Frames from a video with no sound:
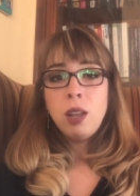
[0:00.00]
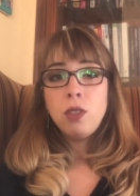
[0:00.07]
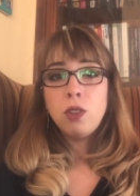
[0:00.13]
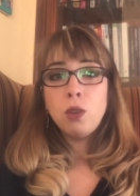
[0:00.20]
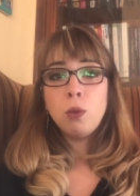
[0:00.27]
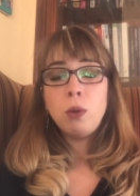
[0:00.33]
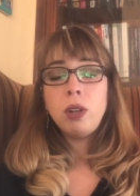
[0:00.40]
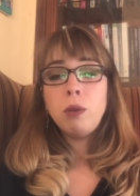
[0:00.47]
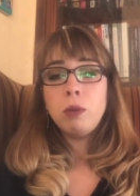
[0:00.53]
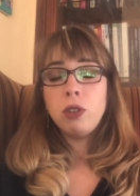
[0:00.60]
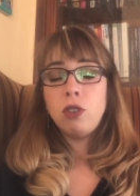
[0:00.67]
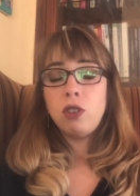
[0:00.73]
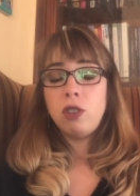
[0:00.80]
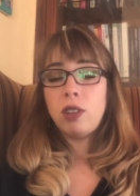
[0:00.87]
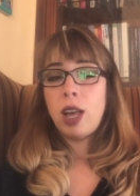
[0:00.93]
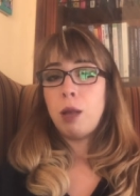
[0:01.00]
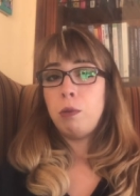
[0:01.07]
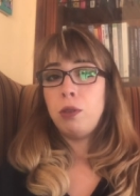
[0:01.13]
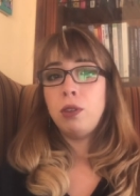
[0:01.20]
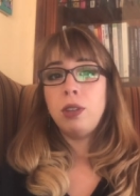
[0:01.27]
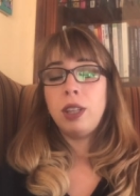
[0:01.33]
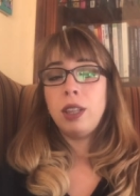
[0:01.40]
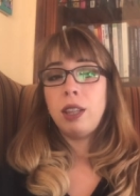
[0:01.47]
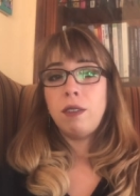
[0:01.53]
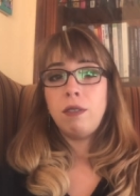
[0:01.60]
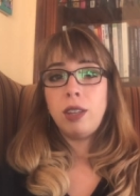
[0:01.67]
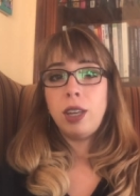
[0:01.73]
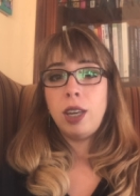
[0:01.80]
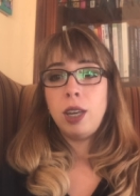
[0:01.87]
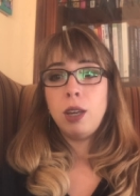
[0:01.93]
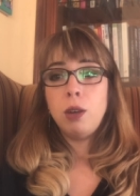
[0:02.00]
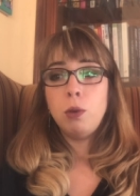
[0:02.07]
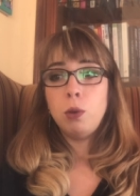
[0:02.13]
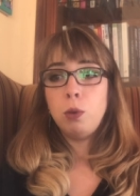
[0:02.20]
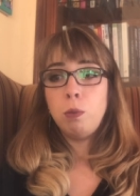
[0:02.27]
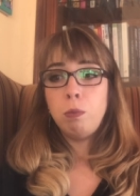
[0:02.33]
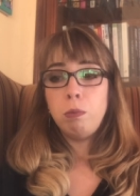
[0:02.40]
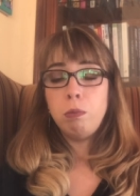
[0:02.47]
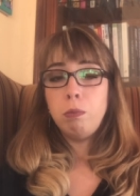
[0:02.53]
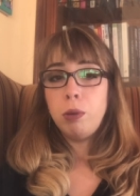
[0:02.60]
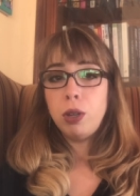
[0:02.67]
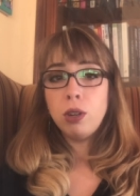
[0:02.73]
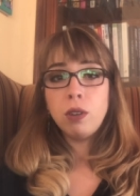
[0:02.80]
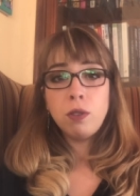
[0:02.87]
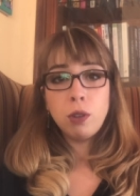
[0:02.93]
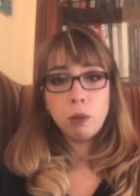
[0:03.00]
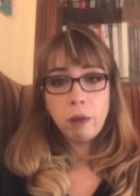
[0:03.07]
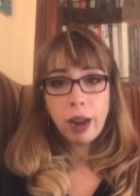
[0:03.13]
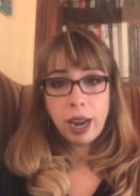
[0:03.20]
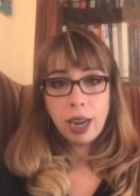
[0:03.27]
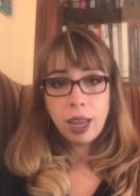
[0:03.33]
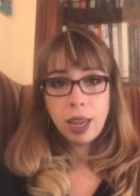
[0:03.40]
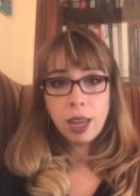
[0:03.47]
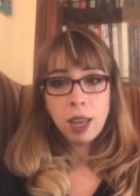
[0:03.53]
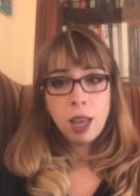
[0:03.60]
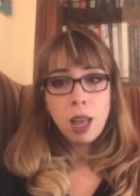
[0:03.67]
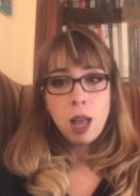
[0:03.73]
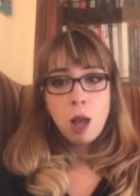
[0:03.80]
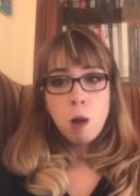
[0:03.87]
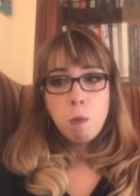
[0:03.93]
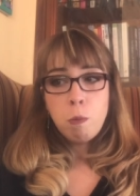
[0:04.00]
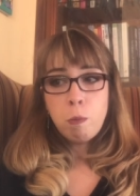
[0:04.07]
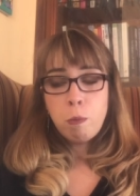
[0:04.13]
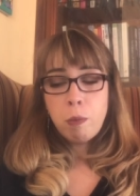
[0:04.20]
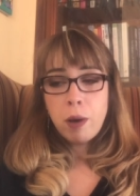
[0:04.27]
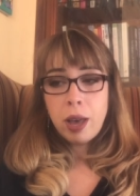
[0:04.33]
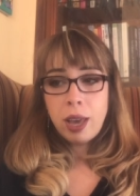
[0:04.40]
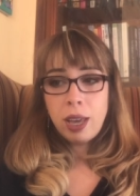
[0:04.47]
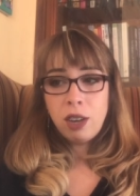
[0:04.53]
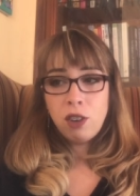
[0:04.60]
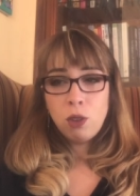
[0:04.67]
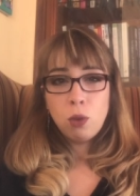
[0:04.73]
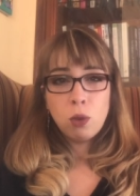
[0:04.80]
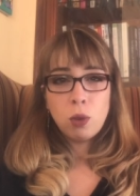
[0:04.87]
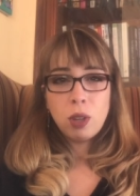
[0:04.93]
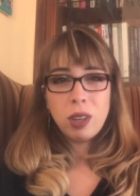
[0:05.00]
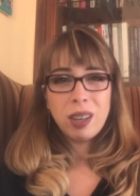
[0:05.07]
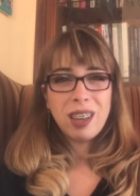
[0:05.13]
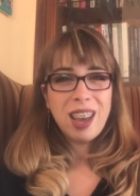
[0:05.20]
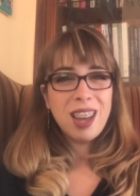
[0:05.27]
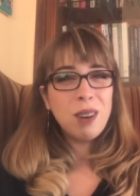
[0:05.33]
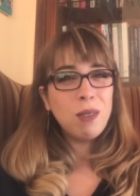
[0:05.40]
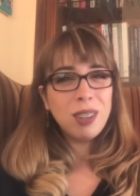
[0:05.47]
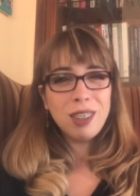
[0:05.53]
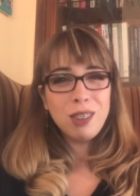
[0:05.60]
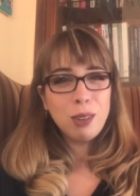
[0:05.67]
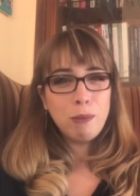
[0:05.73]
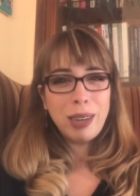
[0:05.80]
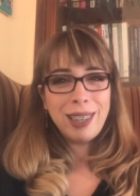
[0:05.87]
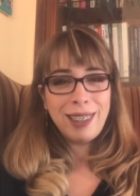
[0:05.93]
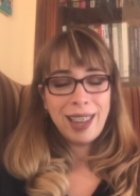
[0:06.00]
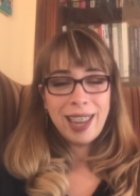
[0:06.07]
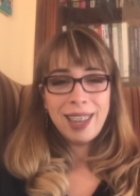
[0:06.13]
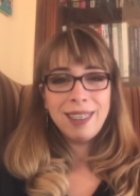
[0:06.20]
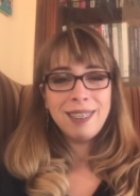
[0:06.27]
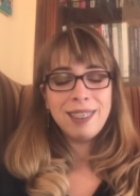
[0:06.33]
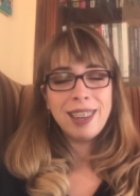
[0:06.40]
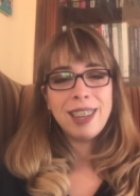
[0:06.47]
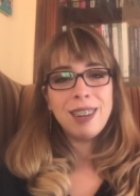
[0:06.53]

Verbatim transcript: This one was just absolutely lovely. It was beautiful writing, but it just kind of wasn't to my taste.